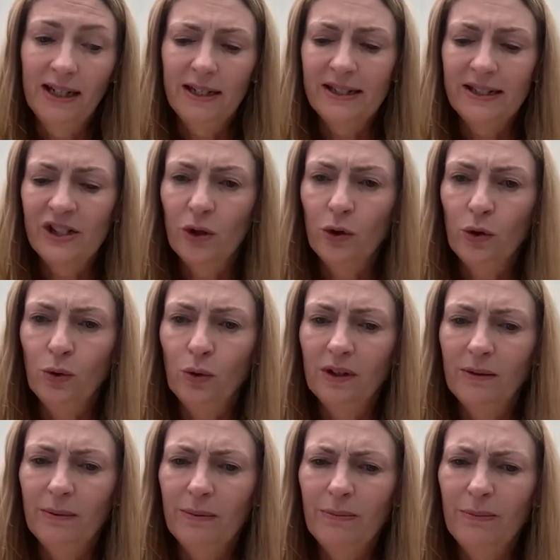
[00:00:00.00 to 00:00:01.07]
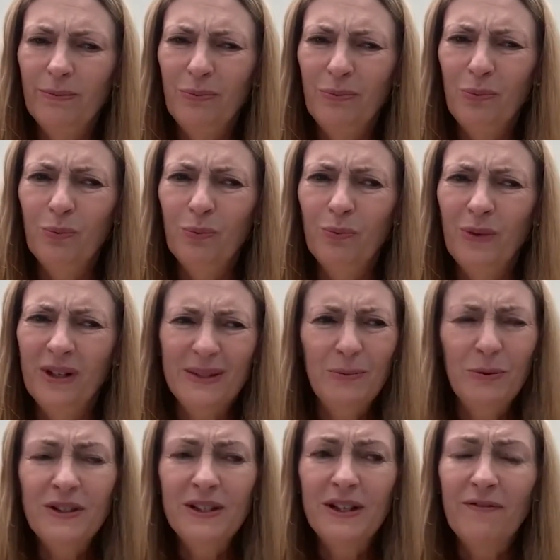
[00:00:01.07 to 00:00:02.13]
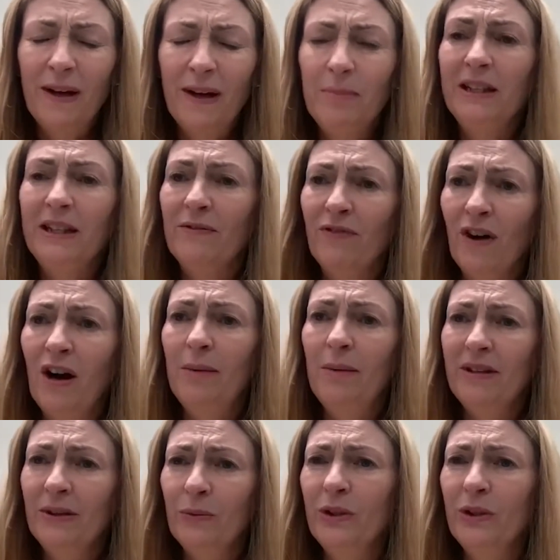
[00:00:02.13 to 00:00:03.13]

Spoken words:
So I suppose in a family environment,